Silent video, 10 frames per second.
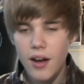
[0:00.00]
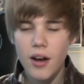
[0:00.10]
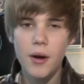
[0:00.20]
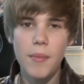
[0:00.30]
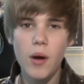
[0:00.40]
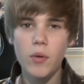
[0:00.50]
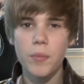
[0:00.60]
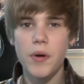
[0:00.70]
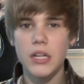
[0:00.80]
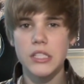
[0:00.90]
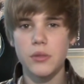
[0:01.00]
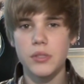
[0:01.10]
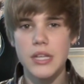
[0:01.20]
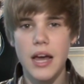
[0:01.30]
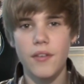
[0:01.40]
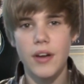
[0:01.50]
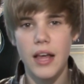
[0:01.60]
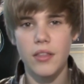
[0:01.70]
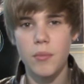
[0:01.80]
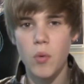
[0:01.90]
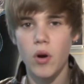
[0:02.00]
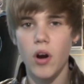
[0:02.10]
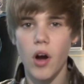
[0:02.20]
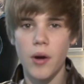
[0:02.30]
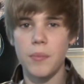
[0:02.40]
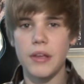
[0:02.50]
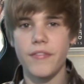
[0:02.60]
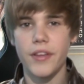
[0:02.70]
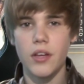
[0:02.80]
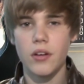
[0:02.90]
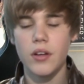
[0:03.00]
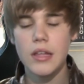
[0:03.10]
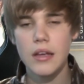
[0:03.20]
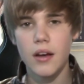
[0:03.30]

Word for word: yet dating Selena Justin, began conversing with